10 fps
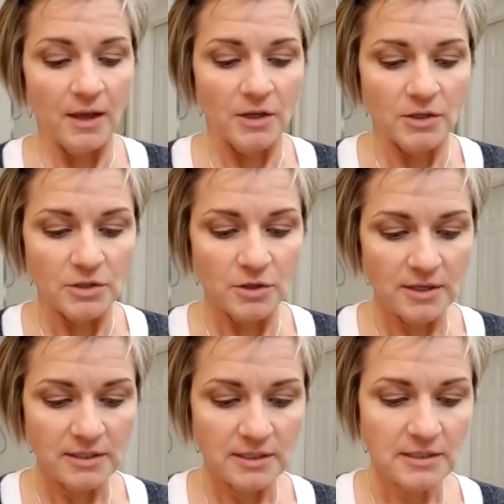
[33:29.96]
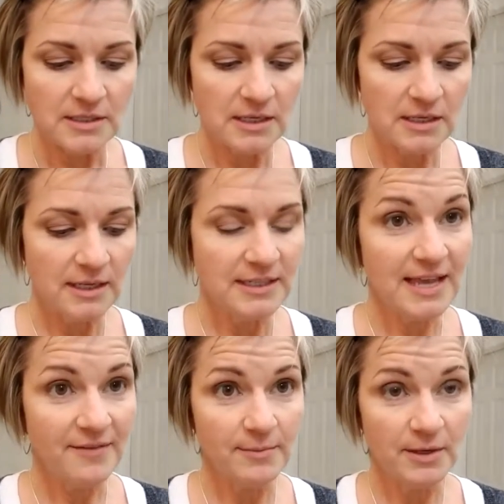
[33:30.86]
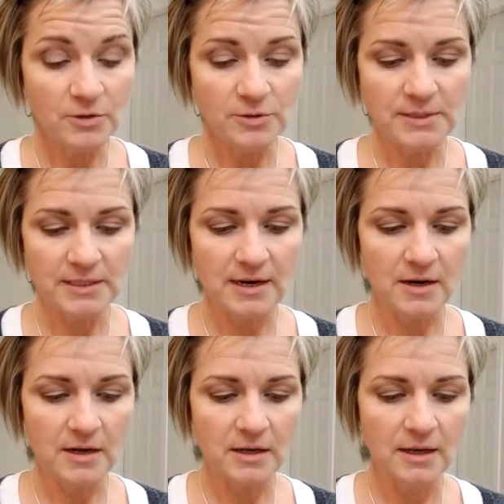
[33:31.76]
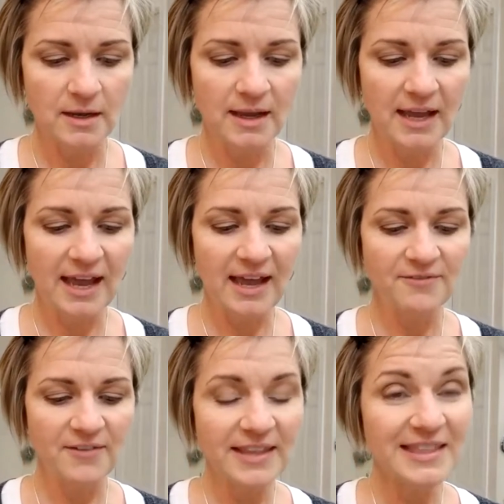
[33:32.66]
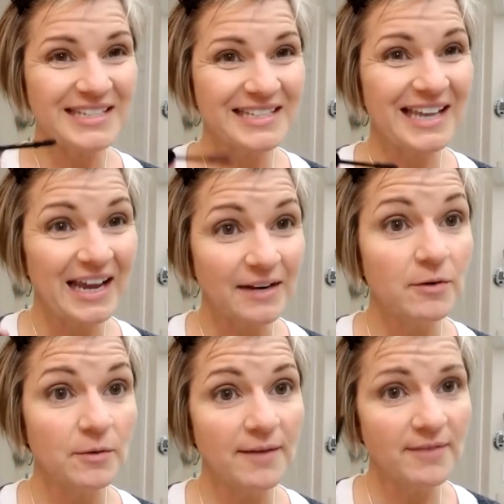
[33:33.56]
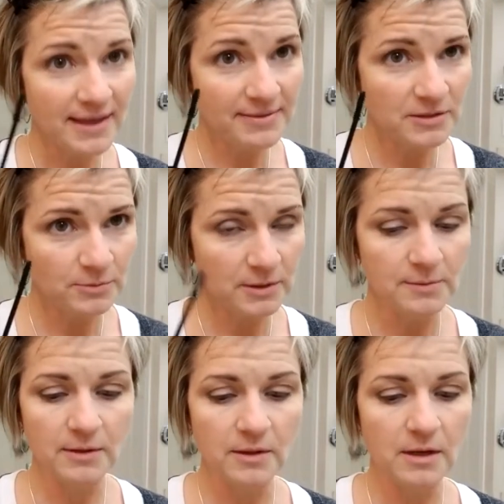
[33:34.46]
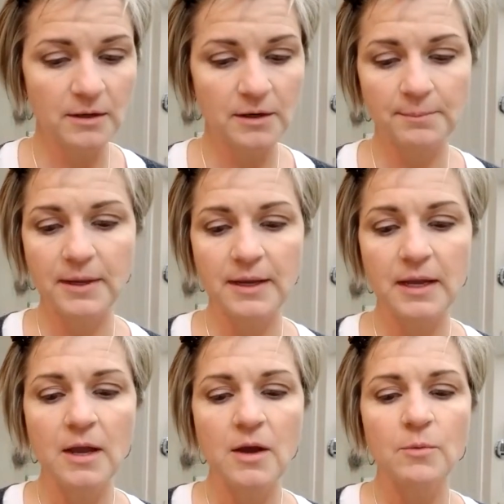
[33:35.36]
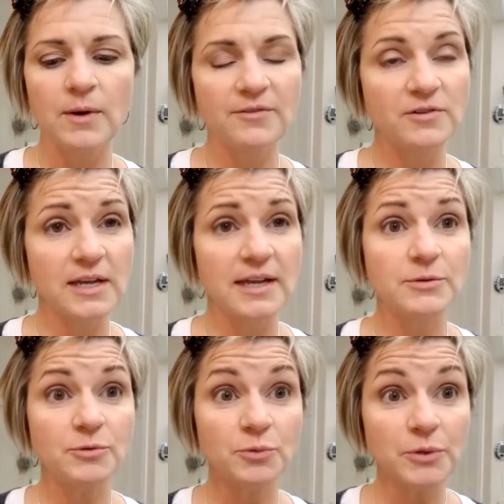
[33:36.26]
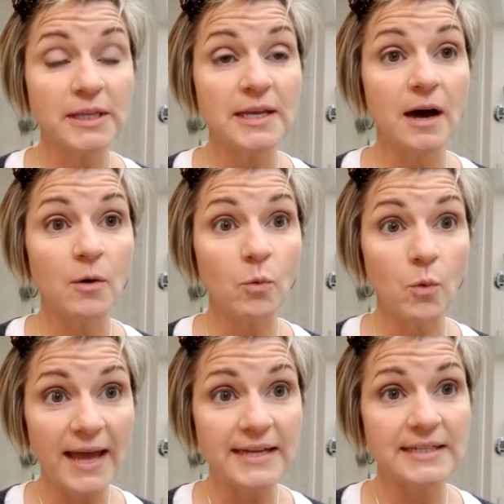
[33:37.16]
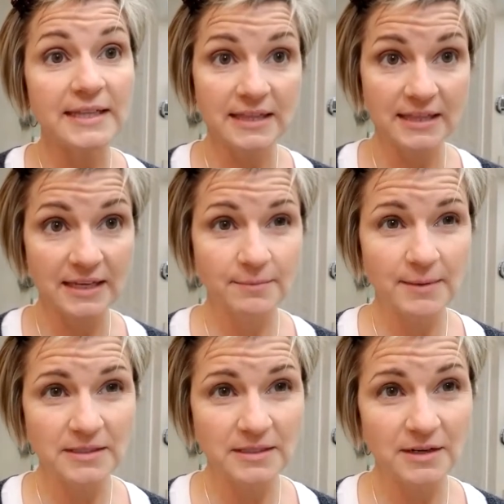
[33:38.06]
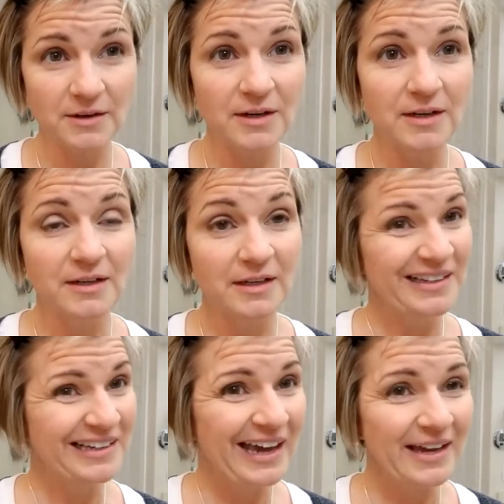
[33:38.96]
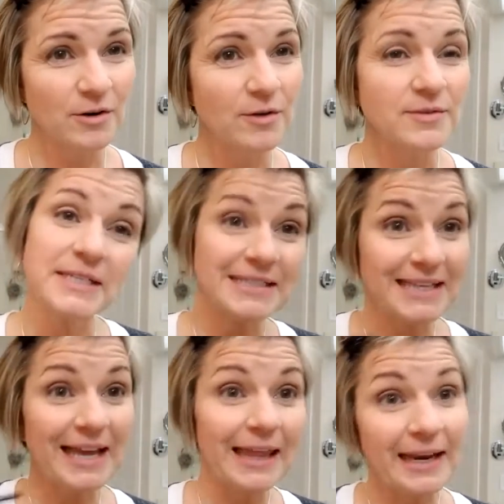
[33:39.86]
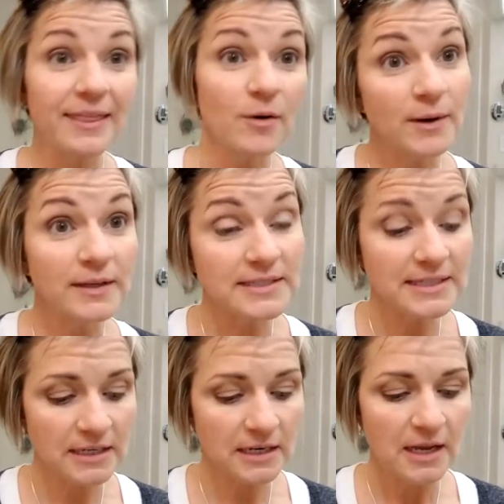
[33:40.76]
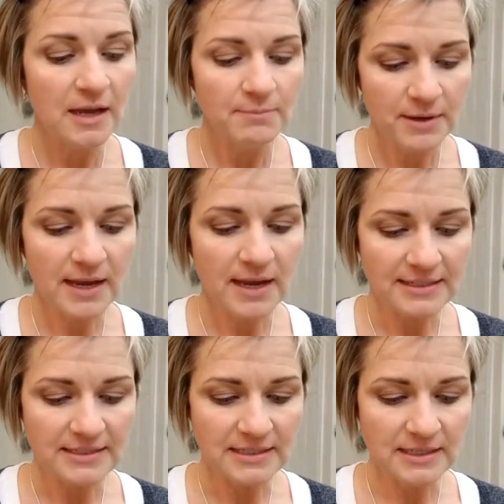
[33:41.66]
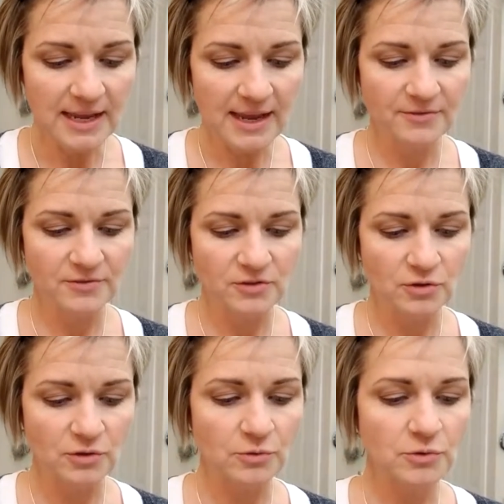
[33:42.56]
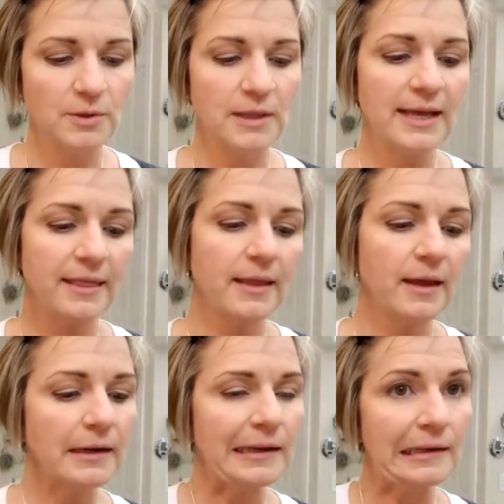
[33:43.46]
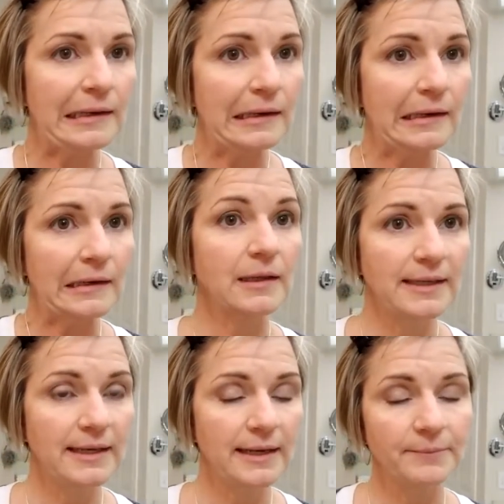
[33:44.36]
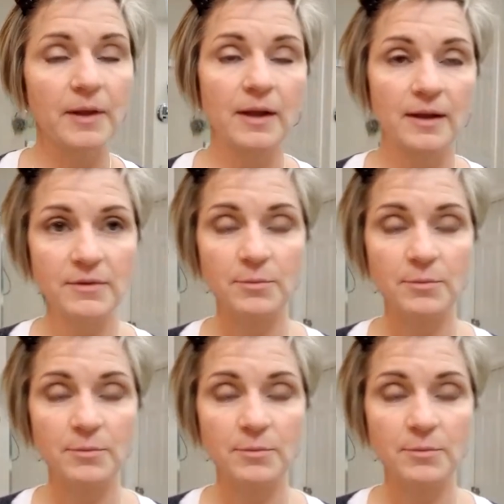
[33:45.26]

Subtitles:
So this is the Savvy Minerals mascara. I find this is kind of I've had this one a little bit longer, but when I first got it, it was really a wet, thick mascara. I don't know, it's because it's got a lot of the oils in it, but I did have to do a lot of the cleaning of the